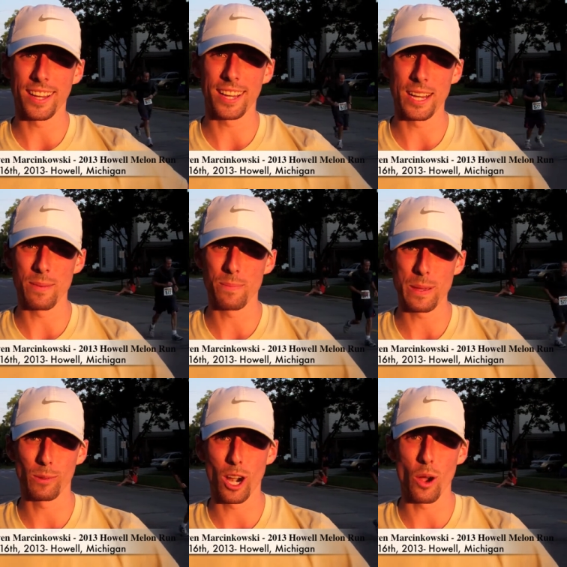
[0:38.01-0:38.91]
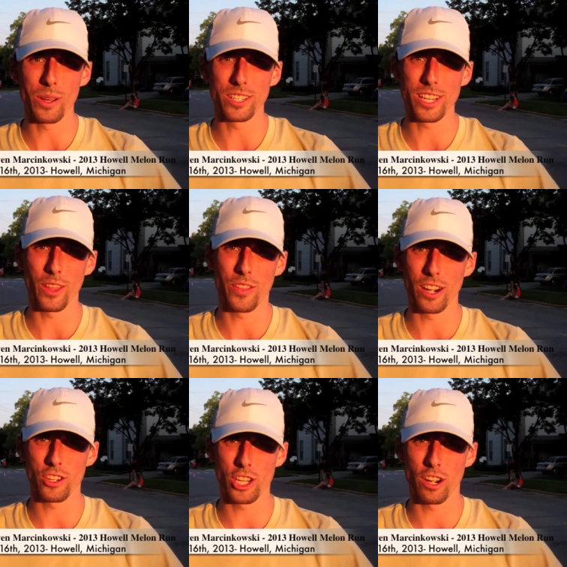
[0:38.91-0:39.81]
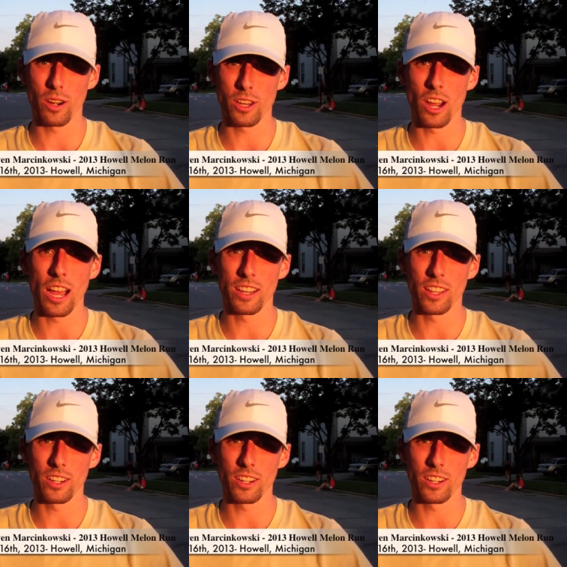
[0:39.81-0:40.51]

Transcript: Um, people are always out there cheering you on.